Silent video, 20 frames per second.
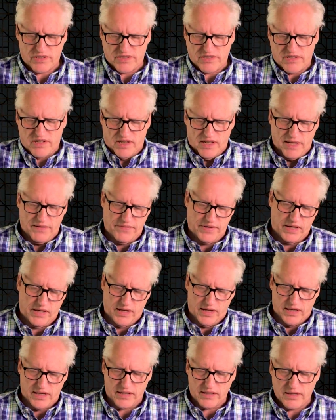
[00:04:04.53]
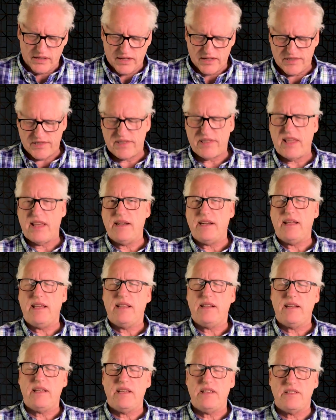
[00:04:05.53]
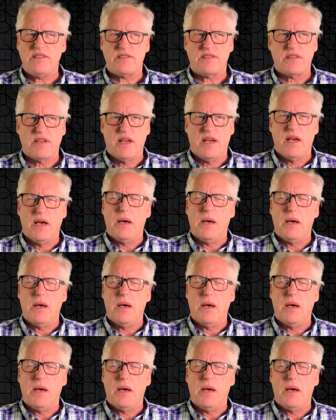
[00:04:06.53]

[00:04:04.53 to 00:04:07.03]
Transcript: is living in is that it is